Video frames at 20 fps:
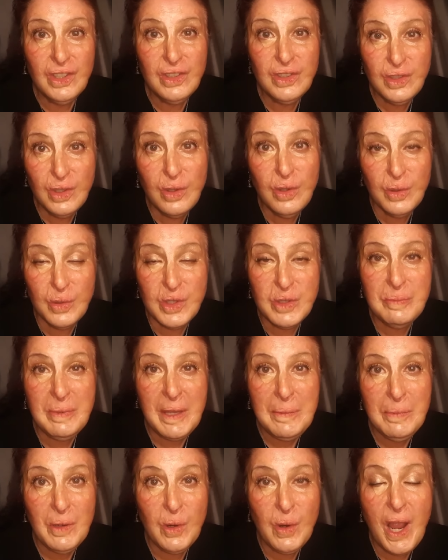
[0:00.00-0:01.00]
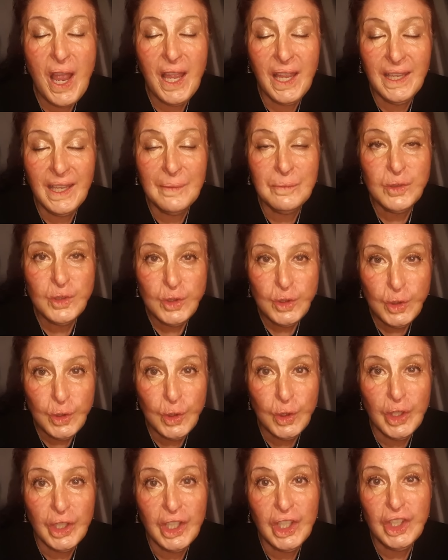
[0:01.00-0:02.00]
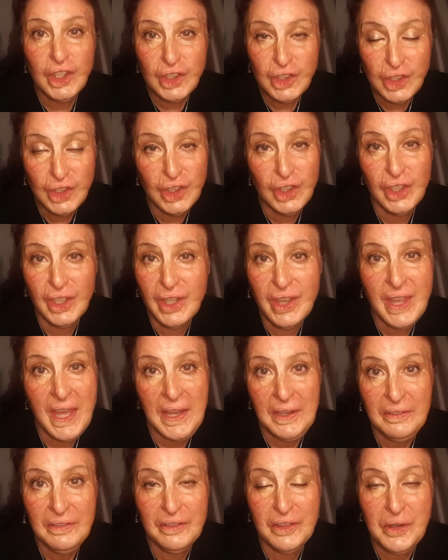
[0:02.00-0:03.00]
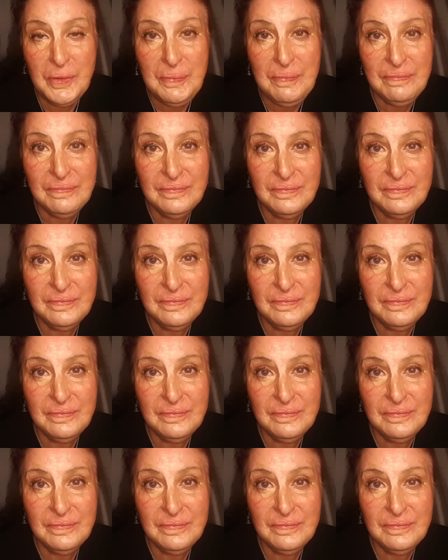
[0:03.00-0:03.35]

to those people, I am truly, truly thankful.